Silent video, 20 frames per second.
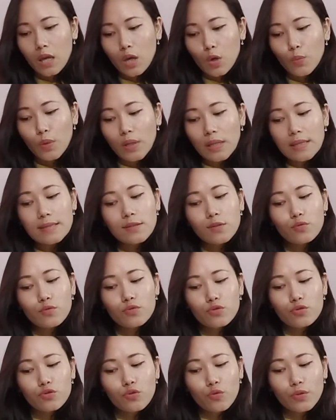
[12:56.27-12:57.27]
Will is used
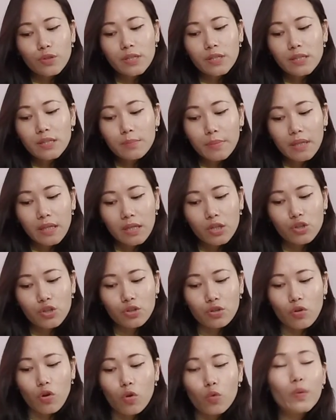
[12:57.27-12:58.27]
to show determination
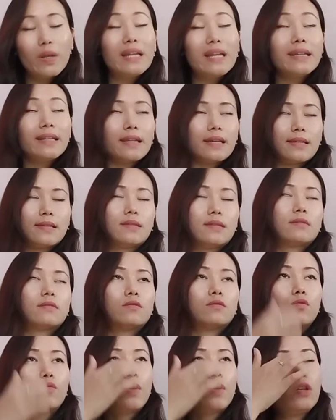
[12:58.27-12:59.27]
or willingness.
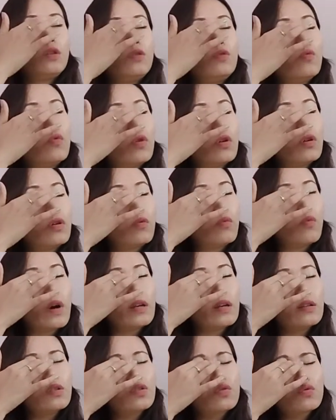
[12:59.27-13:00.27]
So when one
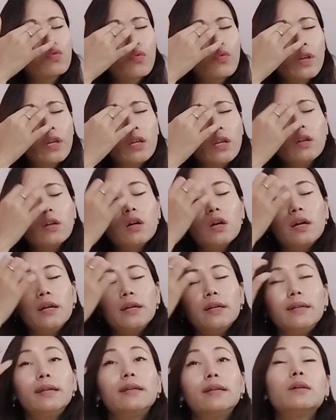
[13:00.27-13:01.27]
is showing
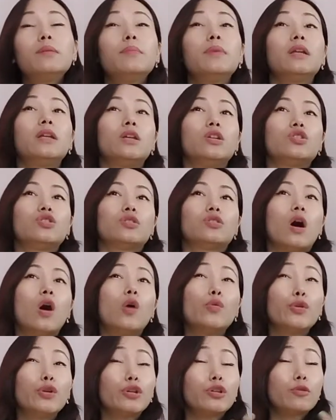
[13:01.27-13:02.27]
determination, how
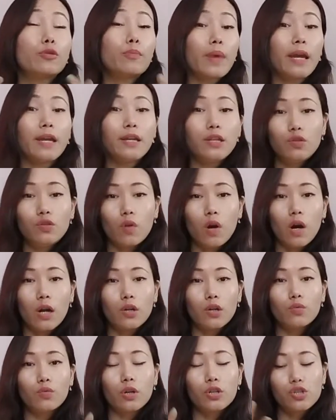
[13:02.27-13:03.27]
determined you
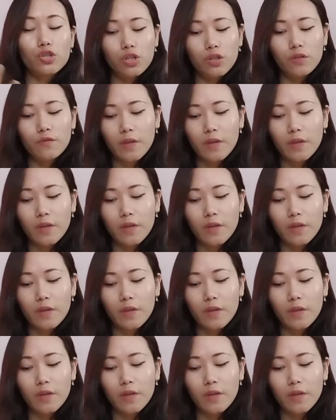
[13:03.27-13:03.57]
are to achieve